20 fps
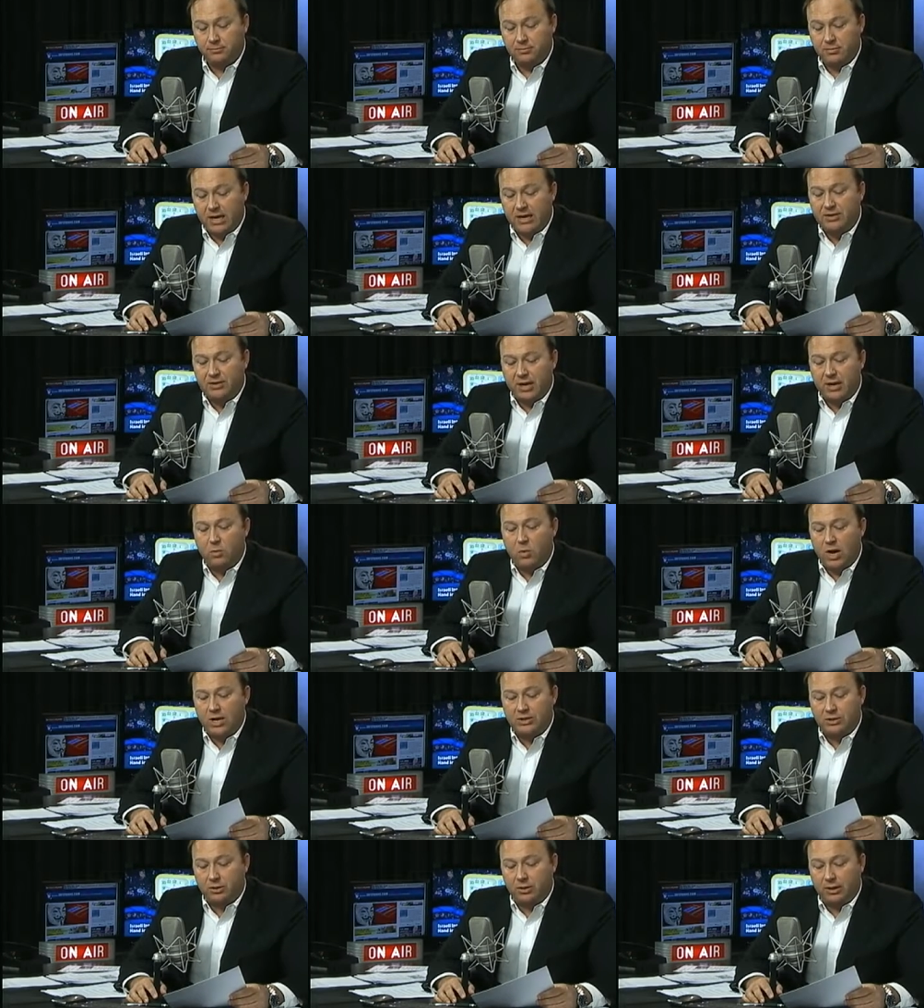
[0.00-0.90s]
They say
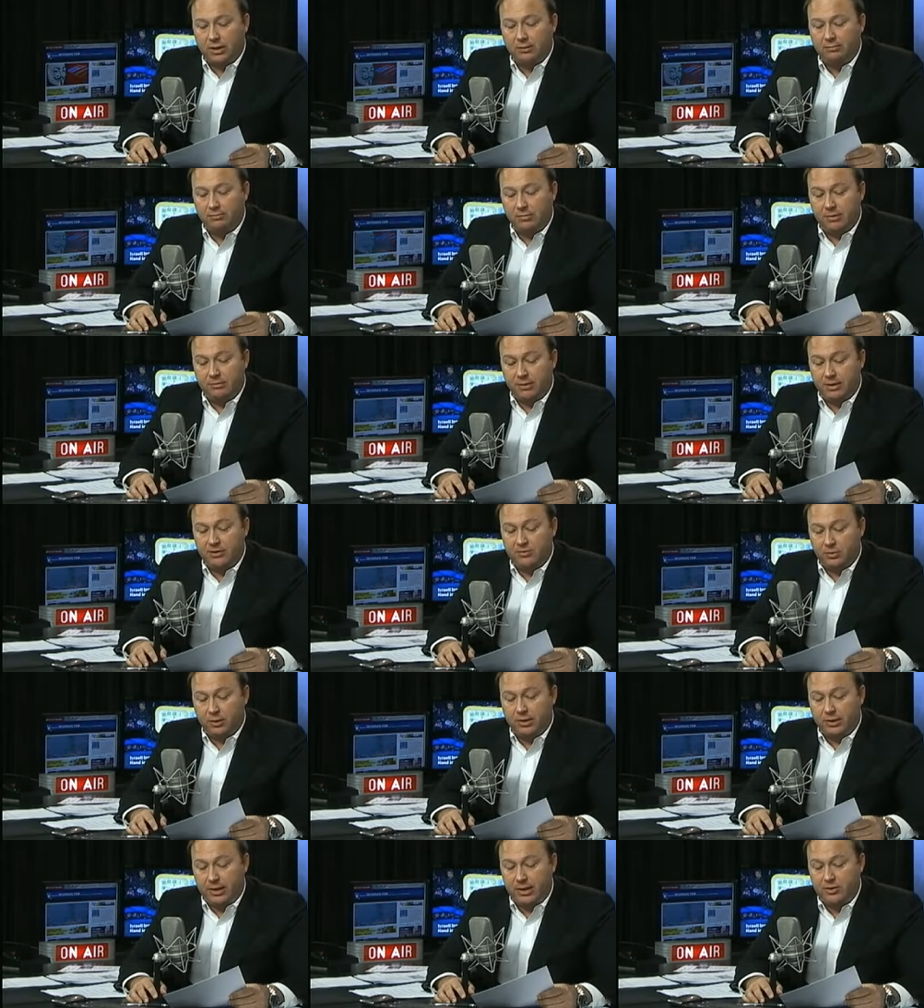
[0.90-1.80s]
westerly, but it's
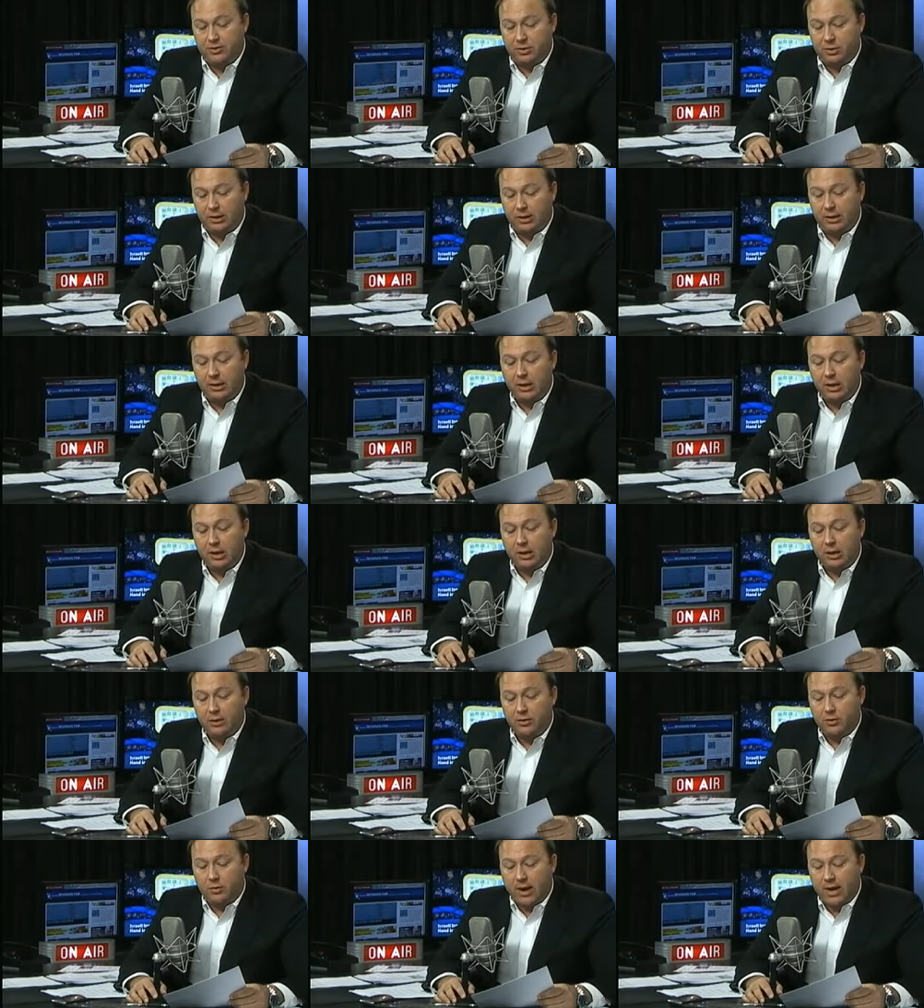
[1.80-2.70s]
really easterly
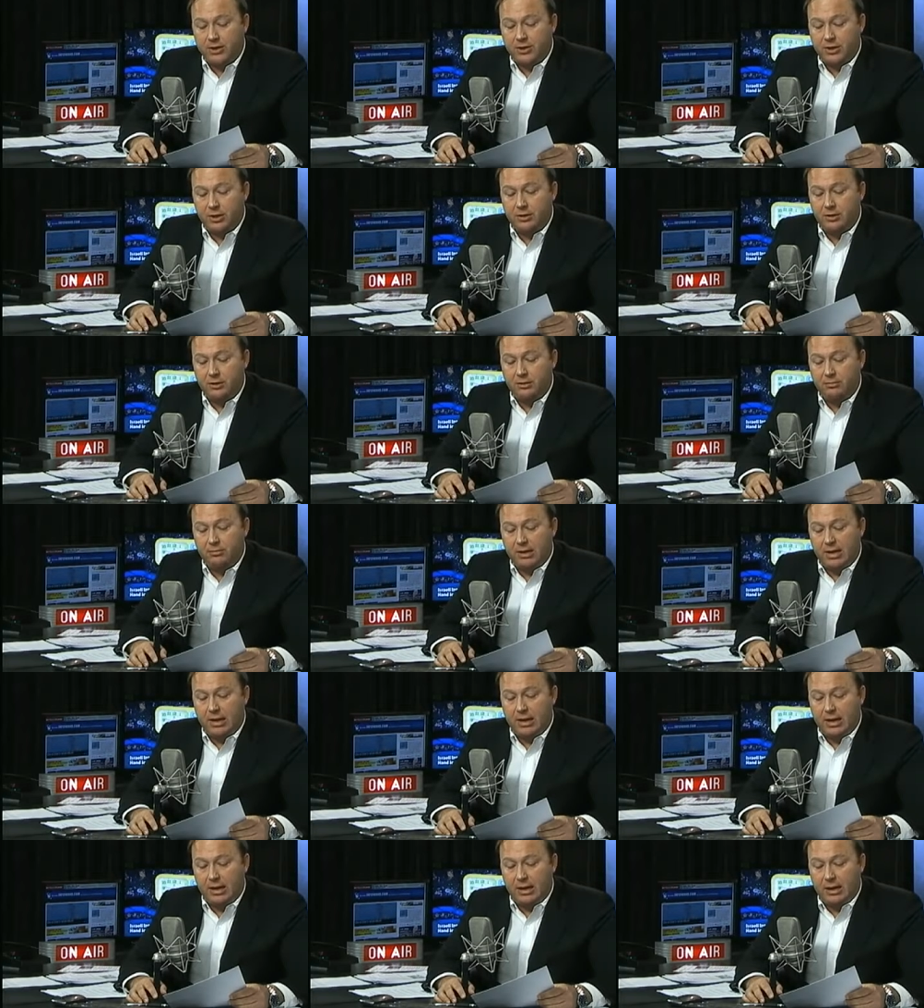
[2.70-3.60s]
direction,
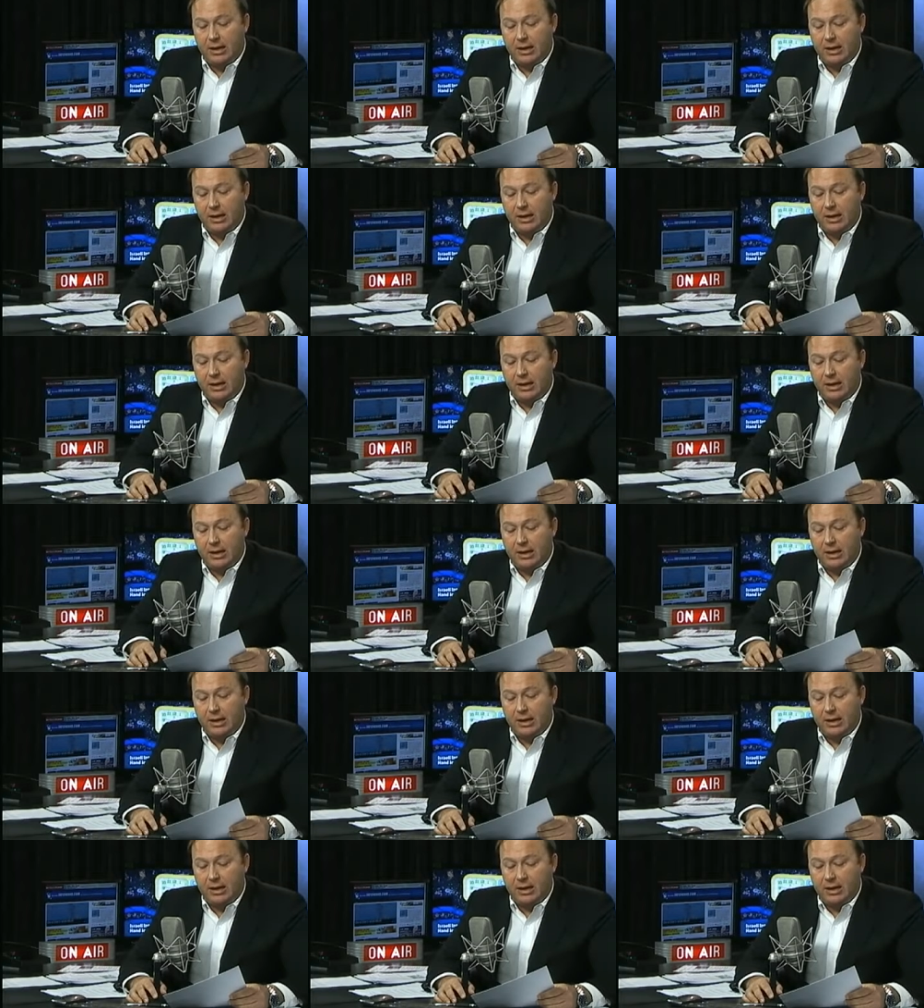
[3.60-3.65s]
but